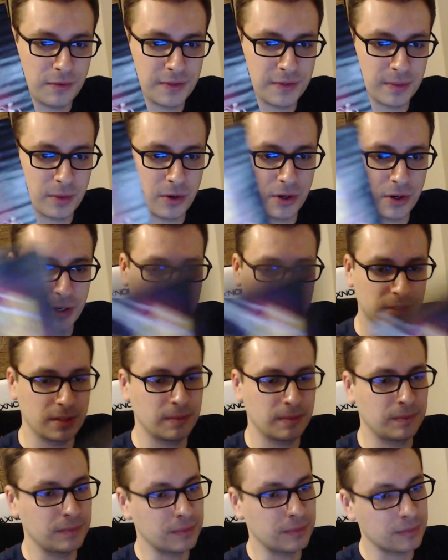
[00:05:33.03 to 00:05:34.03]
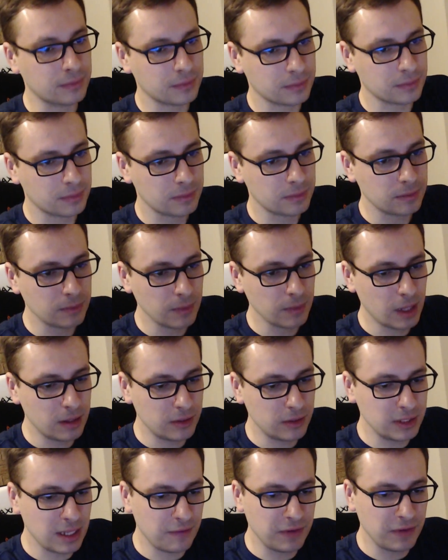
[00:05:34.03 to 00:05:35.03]
cards. There
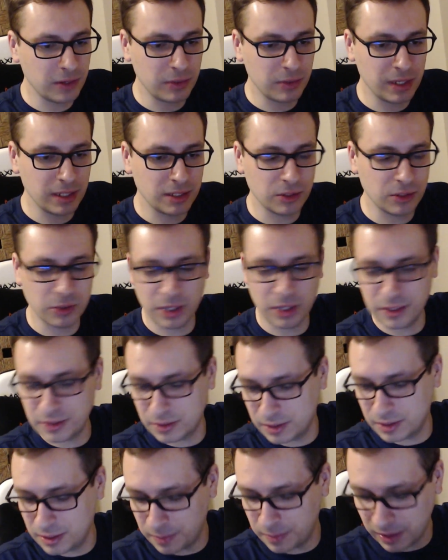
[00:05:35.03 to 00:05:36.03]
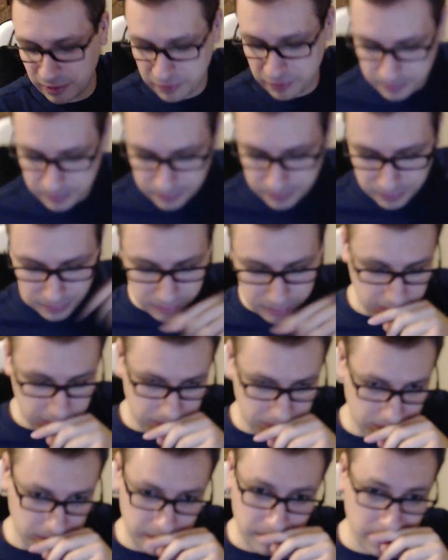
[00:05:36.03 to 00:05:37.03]
is nothing related to Hearthstone this month.
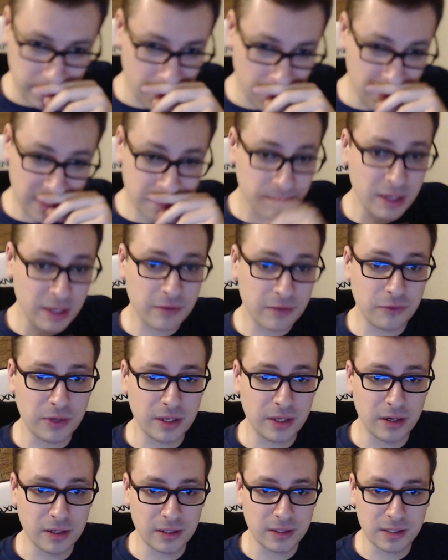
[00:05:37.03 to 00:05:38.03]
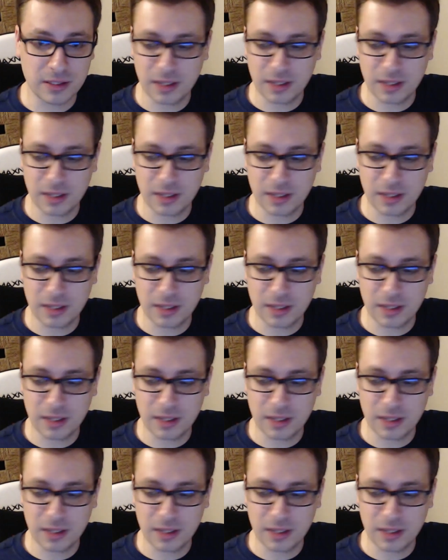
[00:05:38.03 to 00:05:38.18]
Last month we got this,